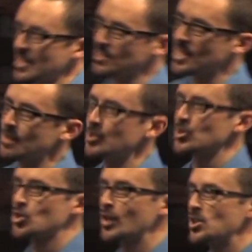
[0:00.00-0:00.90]
to that same
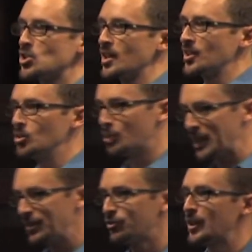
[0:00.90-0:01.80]
illustration. You
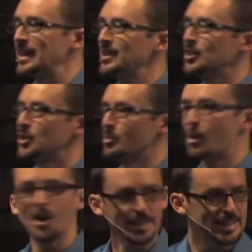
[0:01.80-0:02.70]
bring a friend to the
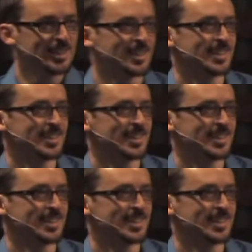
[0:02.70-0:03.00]
party,